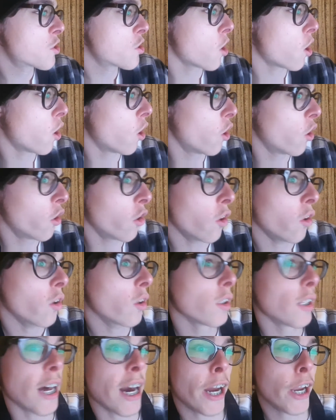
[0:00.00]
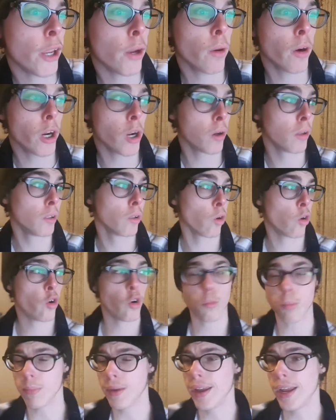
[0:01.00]
song, Like You Know, Look
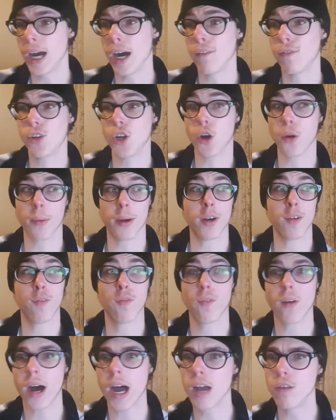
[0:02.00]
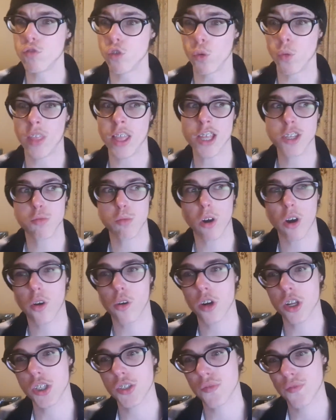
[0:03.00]
At Me, after went viral. That's what
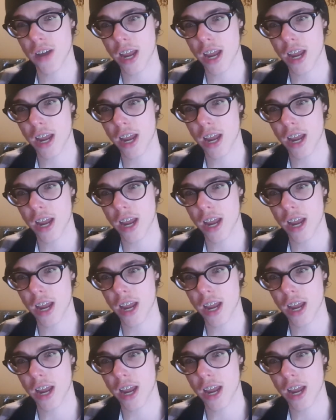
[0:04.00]
got his